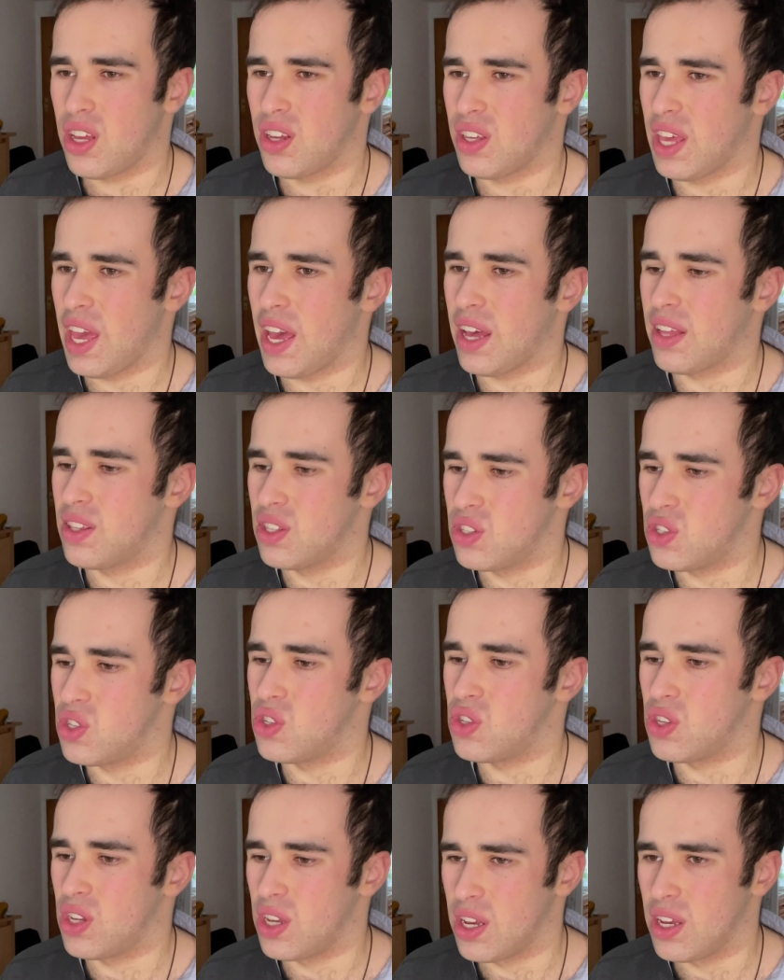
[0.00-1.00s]
Yeah, this
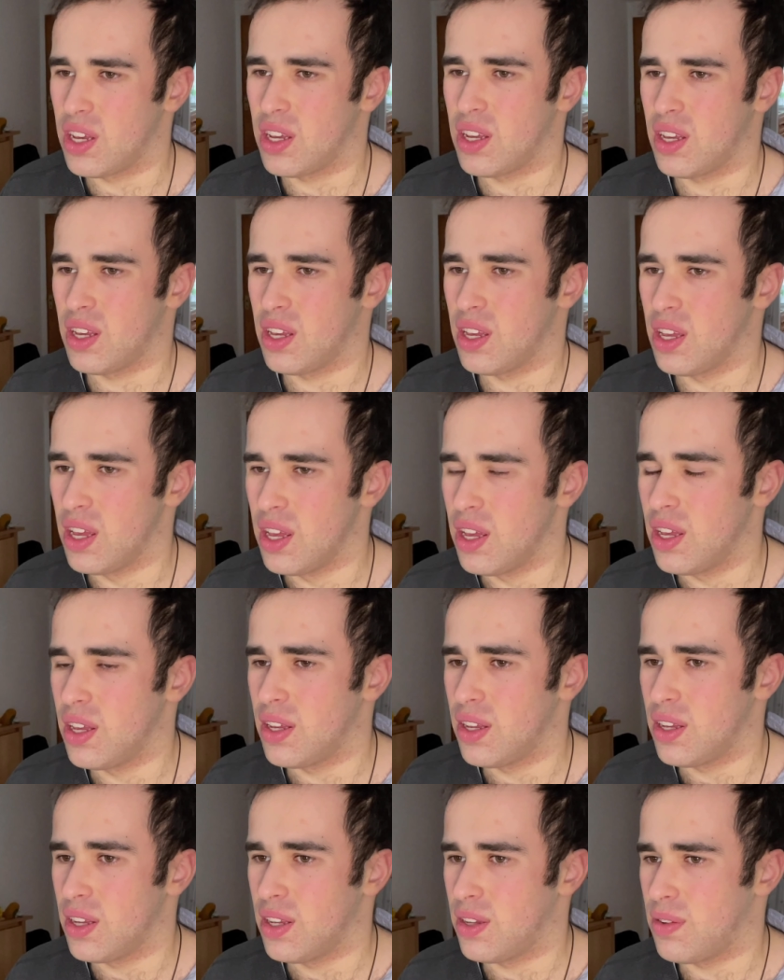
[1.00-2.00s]
is
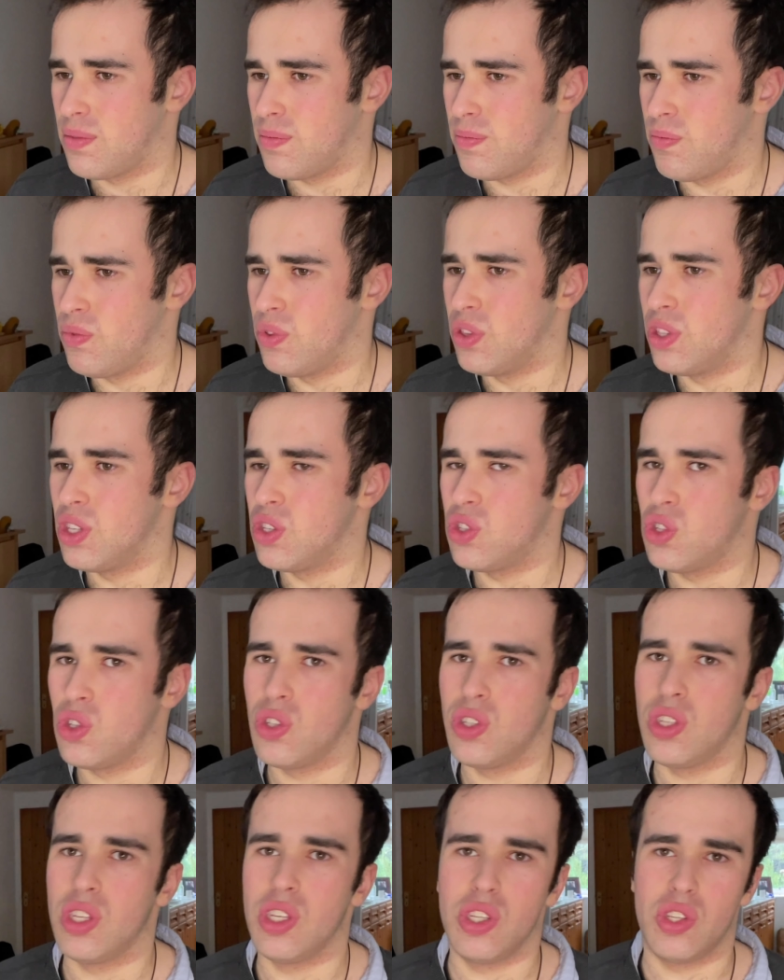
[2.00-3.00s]
this
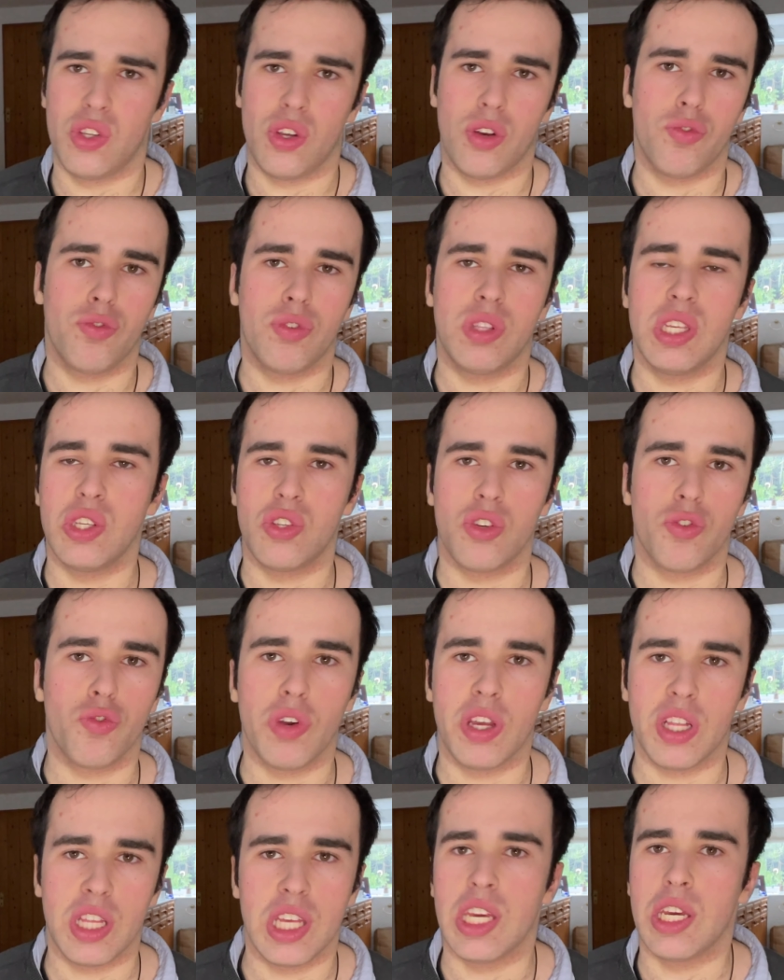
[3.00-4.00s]
is these are these are
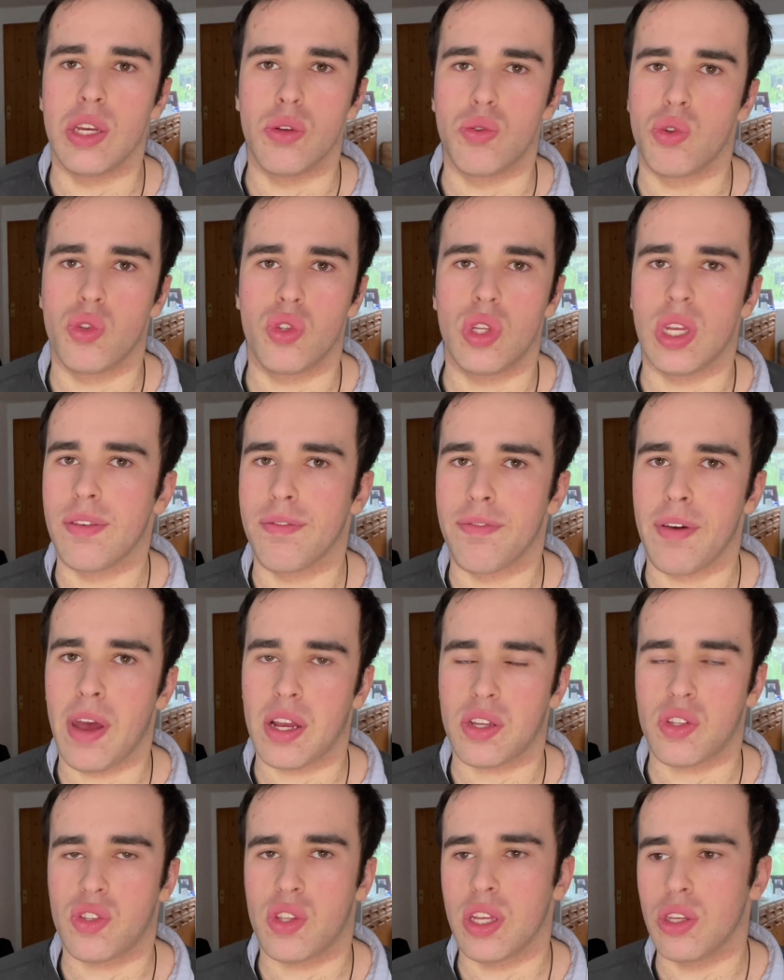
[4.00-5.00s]
really interesting
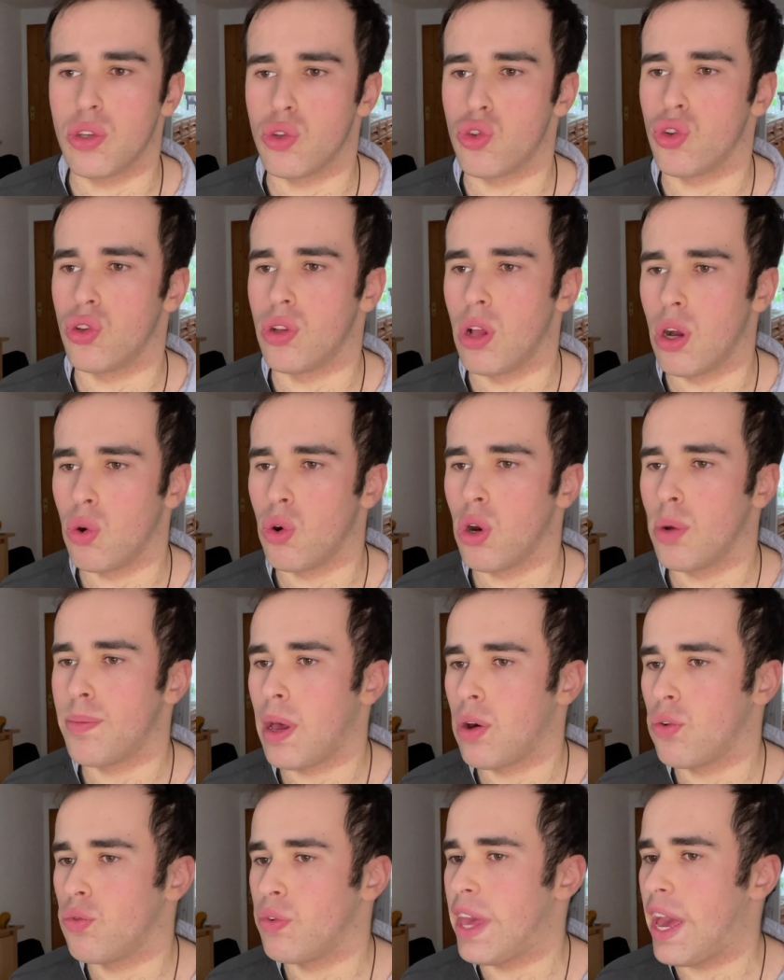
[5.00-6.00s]
facts that you should know
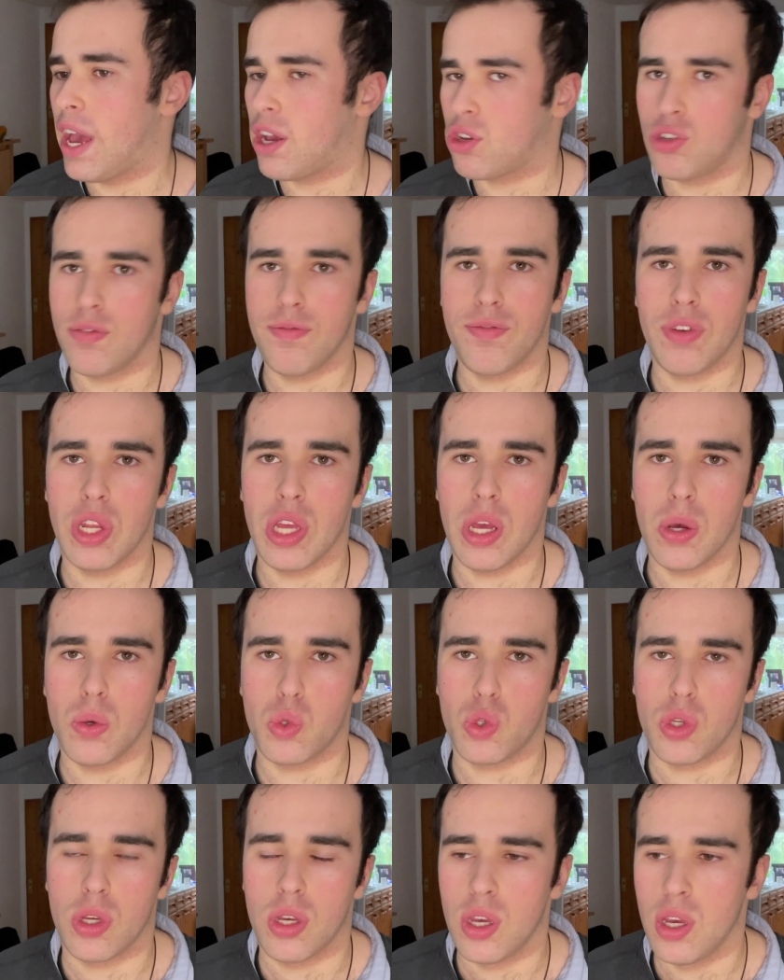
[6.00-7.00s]
about reaction
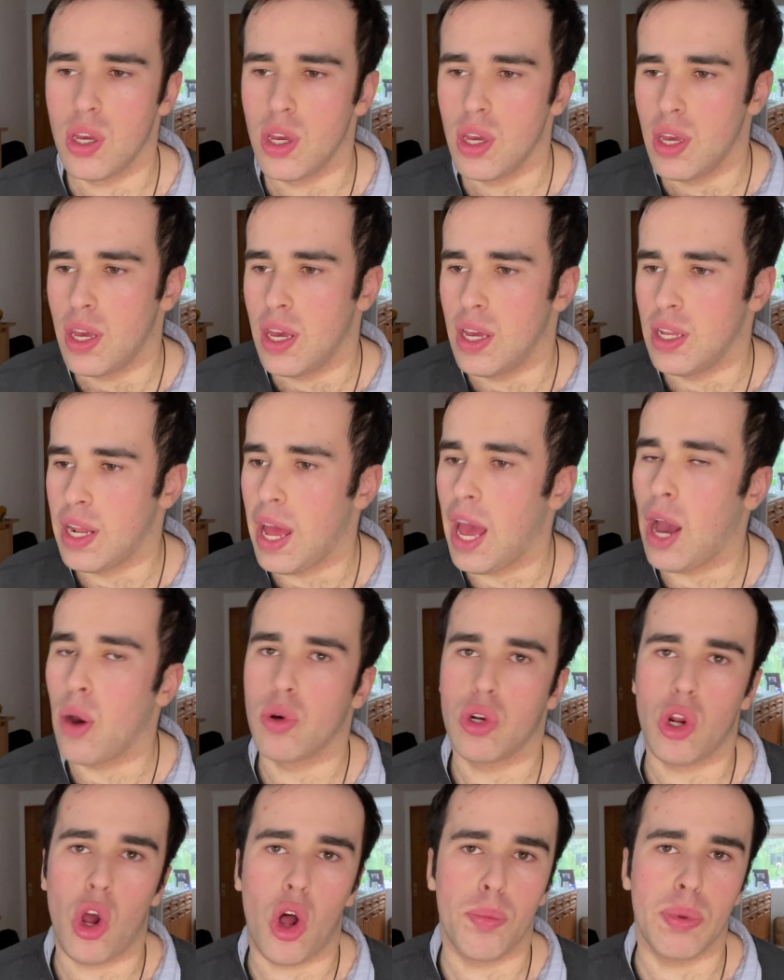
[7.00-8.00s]
videos and how
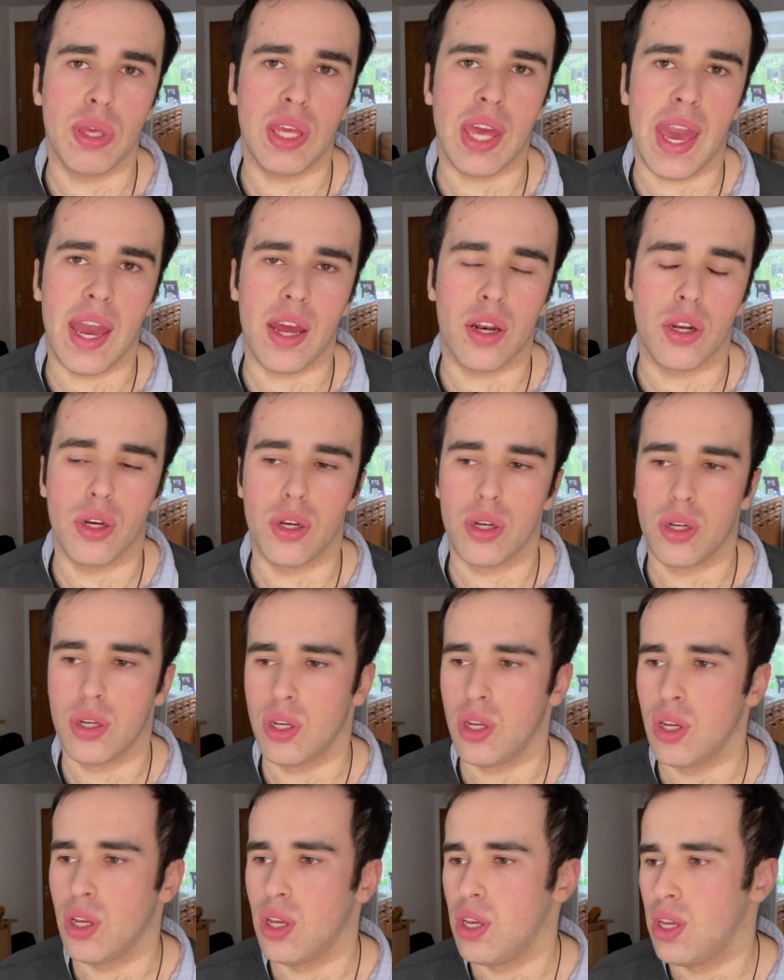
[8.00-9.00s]
it all began.
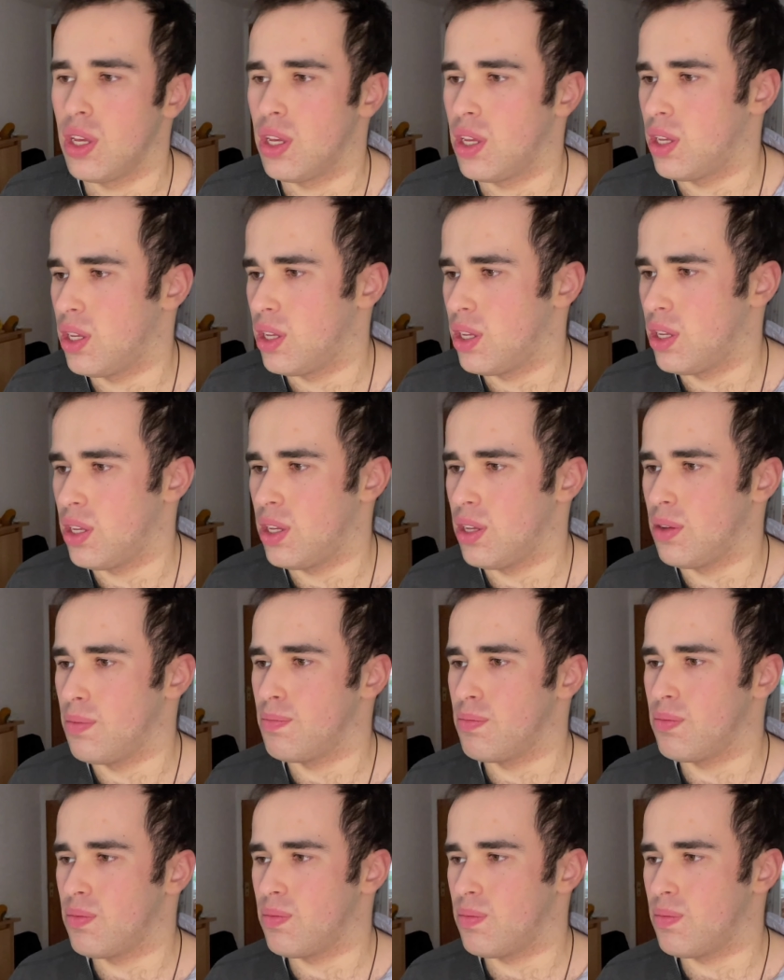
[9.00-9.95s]
Um,